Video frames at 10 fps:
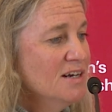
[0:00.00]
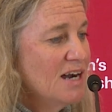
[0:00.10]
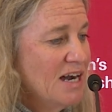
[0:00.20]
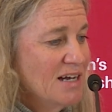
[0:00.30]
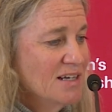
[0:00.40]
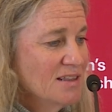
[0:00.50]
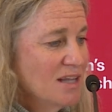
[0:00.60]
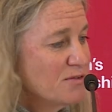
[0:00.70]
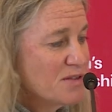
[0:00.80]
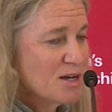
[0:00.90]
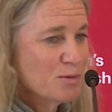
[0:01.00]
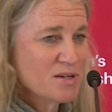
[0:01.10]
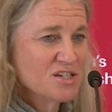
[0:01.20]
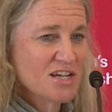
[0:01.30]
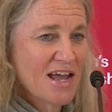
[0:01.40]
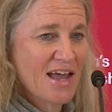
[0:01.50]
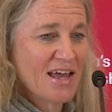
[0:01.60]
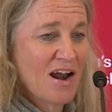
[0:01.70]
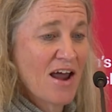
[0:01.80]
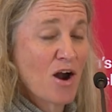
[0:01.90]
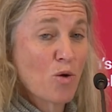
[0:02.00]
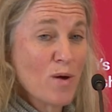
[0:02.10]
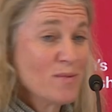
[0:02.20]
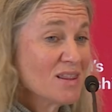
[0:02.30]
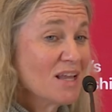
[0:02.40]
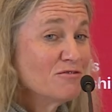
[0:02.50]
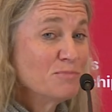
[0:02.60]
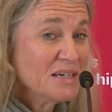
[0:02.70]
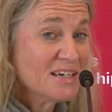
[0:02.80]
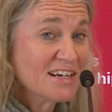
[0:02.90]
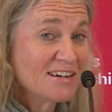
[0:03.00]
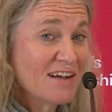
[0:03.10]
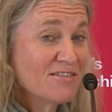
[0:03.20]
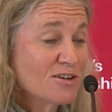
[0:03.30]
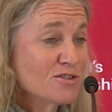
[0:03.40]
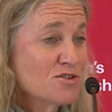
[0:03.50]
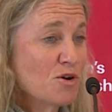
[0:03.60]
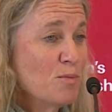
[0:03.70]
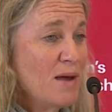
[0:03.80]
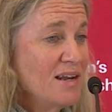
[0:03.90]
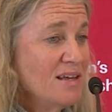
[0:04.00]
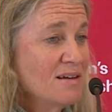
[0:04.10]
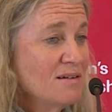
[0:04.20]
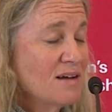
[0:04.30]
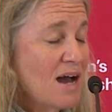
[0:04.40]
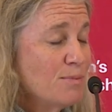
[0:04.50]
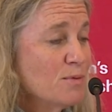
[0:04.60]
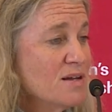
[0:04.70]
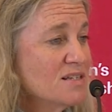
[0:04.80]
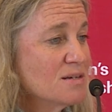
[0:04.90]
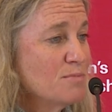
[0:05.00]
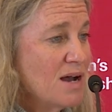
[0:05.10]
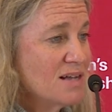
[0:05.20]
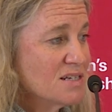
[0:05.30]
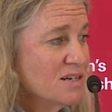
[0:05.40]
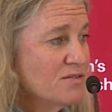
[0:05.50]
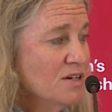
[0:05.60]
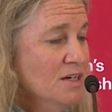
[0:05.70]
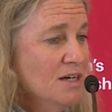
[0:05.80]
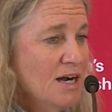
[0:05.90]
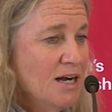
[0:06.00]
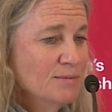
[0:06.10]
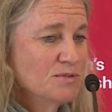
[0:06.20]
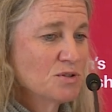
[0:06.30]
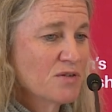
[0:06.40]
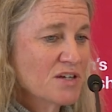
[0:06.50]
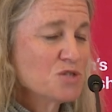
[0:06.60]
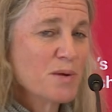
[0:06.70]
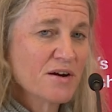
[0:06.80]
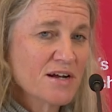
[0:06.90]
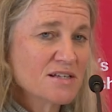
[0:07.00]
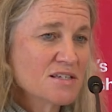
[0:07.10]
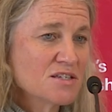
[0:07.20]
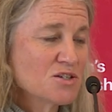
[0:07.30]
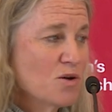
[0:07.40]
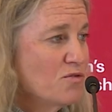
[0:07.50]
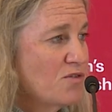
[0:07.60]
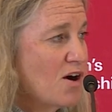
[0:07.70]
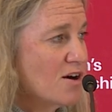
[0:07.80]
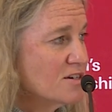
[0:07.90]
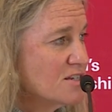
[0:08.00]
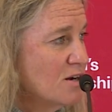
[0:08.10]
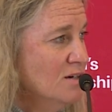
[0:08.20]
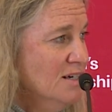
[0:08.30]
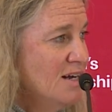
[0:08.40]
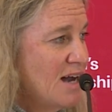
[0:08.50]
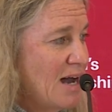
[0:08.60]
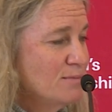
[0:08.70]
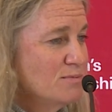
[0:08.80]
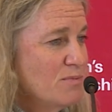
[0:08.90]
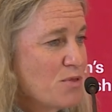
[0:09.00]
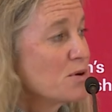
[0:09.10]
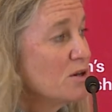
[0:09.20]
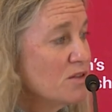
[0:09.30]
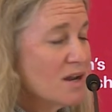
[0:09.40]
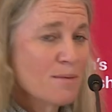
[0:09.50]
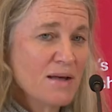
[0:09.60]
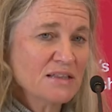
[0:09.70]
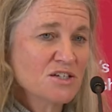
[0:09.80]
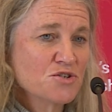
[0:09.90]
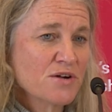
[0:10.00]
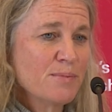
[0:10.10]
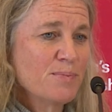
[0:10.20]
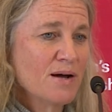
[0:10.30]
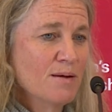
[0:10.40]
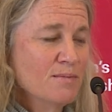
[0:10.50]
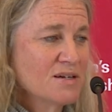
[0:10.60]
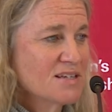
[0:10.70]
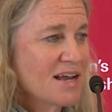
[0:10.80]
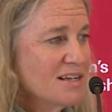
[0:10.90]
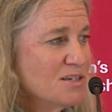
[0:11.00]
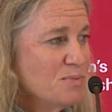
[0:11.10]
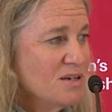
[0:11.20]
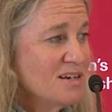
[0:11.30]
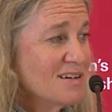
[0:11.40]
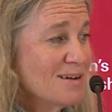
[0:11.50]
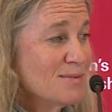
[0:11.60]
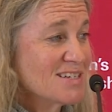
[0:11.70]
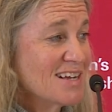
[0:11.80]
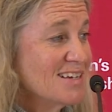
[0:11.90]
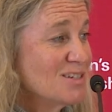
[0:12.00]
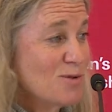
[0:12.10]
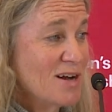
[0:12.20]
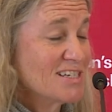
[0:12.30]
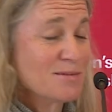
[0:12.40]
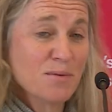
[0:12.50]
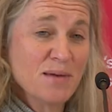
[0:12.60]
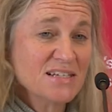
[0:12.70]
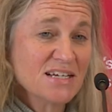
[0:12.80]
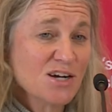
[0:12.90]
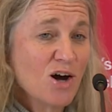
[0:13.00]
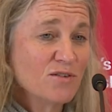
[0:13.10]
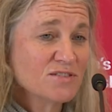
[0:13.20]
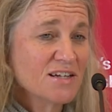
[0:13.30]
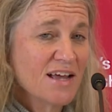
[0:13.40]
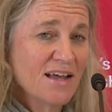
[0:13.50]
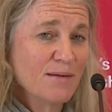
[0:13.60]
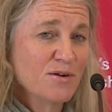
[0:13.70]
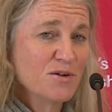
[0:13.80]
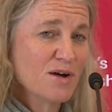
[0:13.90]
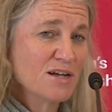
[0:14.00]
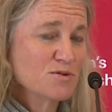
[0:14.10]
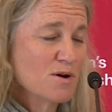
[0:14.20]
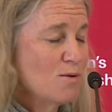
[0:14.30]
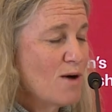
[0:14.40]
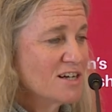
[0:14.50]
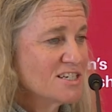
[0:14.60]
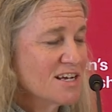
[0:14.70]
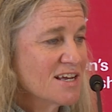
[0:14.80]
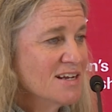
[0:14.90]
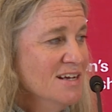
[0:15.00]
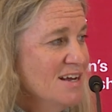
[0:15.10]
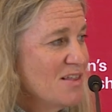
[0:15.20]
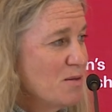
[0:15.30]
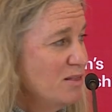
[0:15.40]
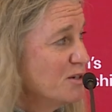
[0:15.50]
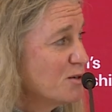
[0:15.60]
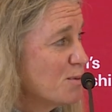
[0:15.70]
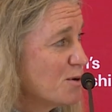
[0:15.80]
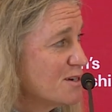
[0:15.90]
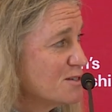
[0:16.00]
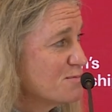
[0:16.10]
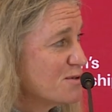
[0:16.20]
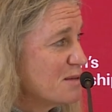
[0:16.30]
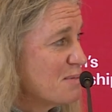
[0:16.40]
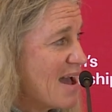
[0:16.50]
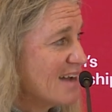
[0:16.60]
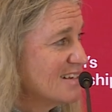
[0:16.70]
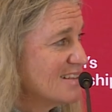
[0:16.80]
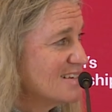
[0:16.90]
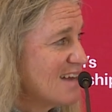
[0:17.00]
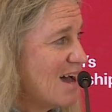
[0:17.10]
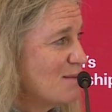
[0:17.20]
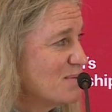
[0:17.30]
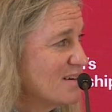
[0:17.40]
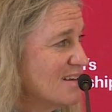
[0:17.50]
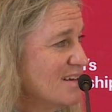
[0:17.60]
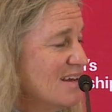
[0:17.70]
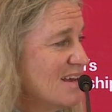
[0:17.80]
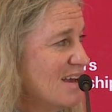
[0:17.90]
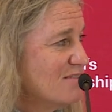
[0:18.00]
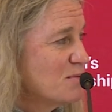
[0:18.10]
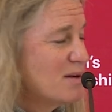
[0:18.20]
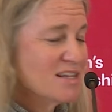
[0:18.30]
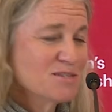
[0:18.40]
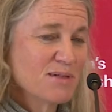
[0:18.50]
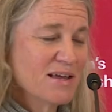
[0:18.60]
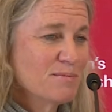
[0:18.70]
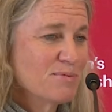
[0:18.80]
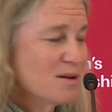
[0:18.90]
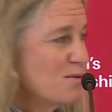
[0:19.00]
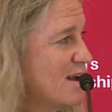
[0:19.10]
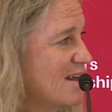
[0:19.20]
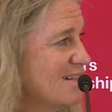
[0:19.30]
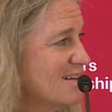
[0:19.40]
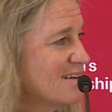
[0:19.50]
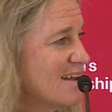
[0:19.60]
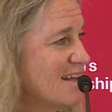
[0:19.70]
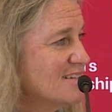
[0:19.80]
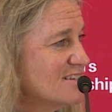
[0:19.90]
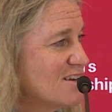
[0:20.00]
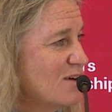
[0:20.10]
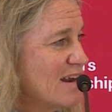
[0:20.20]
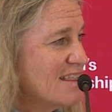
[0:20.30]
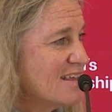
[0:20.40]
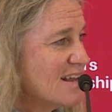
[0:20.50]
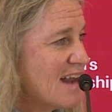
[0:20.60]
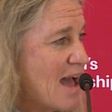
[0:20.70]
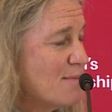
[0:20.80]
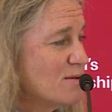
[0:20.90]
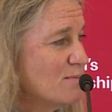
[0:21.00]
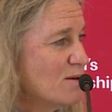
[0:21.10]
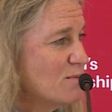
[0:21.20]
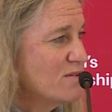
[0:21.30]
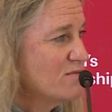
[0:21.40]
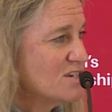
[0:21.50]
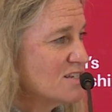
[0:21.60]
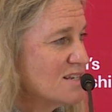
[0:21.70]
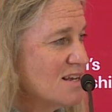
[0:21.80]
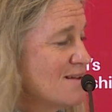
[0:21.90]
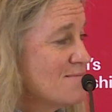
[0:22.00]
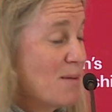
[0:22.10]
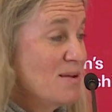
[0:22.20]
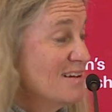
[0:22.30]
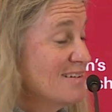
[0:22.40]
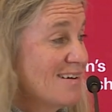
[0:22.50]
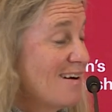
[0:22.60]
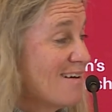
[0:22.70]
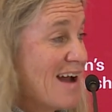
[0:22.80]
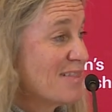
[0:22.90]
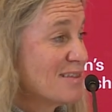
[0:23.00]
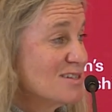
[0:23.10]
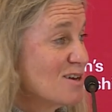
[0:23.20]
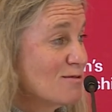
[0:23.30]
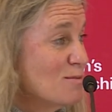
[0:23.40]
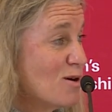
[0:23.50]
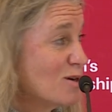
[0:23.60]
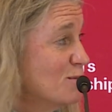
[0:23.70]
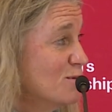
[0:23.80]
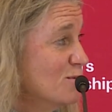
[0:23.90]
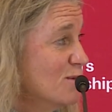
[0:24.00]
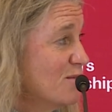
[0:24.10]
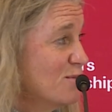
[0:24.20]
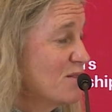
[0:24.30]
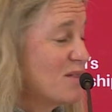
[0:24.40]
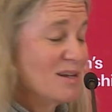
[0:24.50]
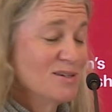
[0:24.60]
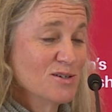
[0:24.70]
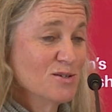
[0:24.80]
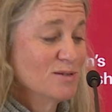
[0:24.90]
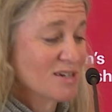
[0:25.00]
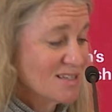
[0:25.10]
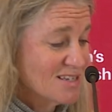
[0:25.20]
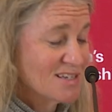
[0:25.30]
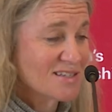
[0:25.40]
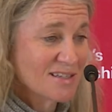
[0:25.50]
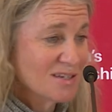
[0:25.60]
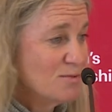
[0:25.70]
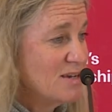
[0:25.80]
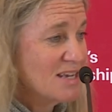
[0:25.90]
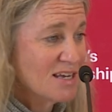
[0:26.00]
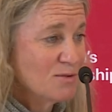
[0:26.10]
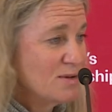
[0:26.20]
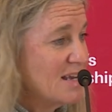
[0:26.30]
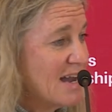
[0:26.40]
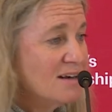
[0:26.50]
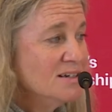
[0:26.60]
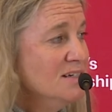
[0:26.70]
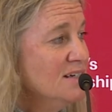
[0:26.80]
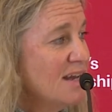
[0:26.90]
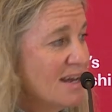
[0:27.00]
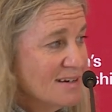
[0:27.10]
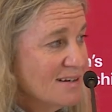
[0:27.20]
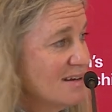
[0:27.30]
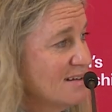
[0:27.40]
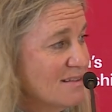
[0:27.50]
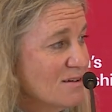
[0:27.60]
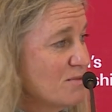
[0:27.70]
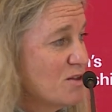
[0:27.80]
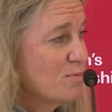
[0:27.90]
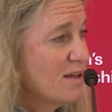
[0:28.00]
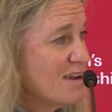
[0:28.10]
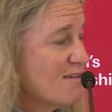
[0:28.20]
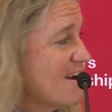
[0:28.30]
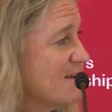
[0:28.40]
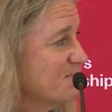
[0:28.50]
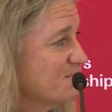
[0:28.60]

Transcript: uh, love the LPGA, and, and our women love being here. I've heard so many compliments and positive um, sort of experiences so far. So I'm thrilled that I made the trip. I'm excited to be here. I'm excited to watch some amazing golf today. I know you guys are all watching, and the leaderboard is pretty packed at the top, and everybody's playing pretty well. And, and so anything can happen, but we've just I mean, our athletes are remarkable. What what they do consistently, week in, week out, and uh, they're they're playing great